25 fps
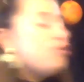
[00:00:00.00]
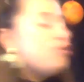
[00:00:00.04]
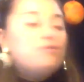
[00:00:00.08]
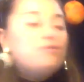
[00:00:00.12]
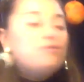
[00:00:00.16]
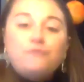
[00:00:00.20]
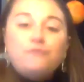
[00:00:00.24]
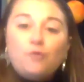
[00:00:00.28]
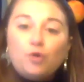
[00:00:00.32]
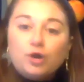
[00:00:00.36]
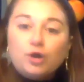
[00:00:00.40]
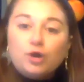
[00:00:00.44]

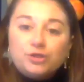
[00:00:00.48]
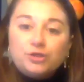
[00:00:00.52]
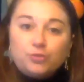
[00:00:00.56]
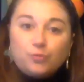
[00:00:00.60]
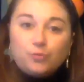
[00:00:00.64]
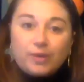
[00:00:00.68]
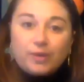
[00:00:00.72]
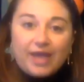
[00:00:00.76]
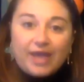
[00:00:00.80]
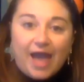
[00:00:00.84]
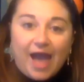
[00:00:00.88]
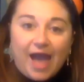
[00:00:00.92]
Fourth,
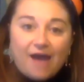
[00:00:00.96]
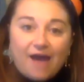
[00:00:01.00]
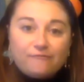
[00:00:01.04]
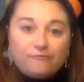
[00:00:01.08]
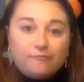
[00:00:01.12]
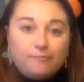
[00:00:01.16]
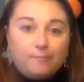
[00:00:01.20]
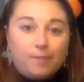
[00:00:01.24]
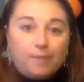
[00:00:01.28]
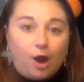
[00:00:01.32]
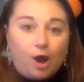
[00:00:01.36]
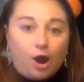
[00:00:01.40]
we
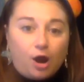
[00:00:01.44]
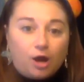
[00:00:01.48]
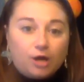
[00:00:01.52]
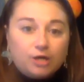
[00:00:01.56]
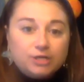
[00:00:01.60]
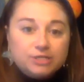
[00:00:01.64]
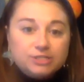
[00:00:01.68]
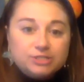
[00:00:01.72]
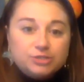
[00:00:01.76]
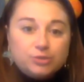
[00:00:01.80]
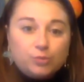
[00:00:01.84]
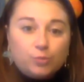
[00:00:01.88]
have
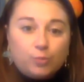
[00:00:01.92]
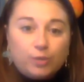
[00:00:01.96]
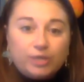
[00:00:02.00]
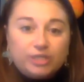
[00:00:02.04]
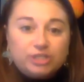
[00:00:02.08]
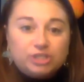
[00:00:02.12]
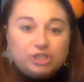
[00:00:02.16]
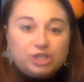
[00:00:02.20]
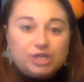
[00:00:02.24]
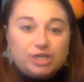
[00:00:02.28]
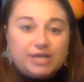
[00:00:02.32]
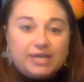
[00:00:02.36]
Mars,
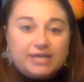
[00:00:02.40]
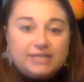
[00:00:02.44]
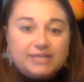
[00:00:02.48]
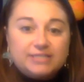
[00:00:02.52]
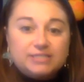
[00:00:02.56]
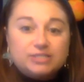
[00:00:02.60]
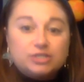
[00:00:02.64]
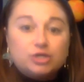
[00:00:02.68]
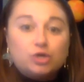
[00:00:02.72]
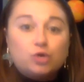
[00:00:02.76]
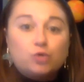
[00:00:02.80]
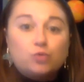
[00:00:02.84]
which is
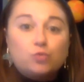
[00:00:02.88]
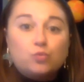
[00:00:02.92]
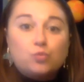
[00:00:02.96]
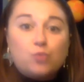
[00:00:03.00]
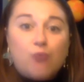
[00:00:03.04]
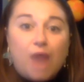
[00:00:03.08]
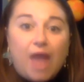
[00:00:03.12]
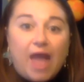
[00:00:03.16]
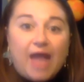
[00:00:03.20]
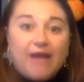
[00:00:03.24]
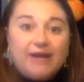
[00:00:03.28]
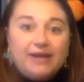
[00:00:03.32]
the
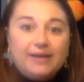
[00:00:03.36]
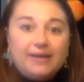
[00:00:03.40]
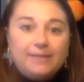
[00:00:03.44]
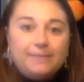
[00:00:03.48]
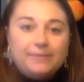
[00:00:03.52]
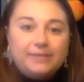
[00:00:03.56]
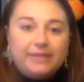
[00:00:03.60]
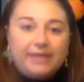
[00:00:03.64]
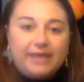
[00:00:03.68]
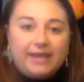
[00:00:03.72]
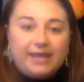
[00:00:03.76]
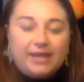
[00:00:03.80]
red
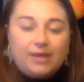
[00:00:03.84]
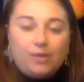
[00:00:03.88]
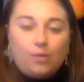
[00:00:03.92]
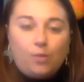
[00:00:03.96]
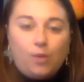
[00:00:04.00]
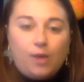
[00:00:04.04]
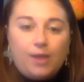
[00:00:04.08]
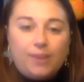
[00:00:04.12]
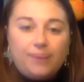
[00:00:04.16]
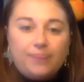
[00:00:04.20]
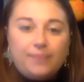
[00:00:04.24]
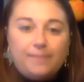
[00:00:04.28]
planet,
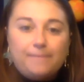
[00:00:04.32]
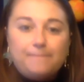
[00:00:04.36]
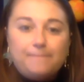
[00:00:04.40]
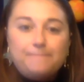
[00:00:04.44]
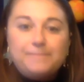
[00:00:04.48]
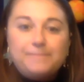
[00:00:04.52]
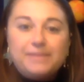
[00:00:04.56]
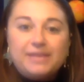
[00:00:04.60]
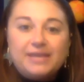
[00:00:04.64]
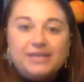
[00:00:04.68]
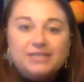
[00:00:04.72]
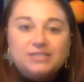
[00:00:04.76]
the
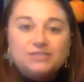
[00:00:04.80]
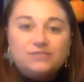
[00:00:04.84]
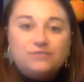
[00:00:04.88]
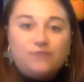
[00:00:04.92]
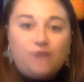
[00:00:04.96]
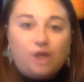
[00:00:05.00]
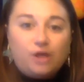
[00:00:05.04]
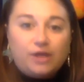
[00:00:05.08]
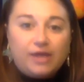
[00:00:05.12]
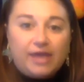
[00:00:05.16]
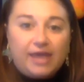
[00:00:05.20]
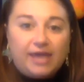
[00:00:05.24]
biggest
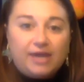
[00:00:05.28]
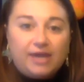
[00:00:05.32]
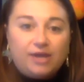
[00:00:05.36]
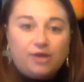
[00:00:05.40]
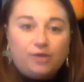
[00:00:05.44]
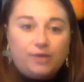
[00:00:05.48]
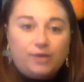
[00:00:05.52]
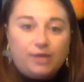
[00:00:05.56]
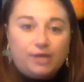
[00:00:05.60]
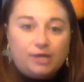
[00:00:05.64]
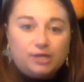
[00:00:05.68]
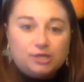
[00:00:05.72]

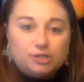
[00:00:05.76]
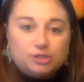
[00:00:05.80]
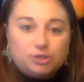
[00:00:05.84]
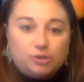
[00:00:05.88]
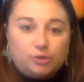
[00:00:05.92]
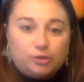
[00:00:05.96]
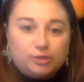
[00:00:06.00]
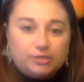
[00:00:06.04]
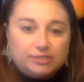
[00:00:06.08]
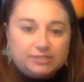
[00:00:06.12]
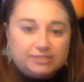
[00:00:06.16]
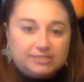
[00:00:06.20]
volcano in our
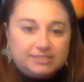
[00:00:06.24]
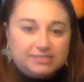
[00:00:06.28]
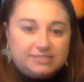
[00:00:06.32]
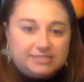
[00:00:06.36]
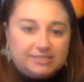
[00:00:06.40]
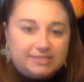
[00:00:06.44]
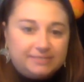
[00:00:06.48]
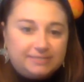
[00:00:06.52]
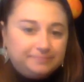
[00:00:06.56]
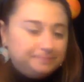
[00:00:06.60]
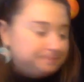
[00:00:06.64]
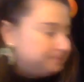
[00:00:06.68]
solar
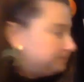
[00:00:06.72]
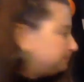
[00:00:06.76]
system.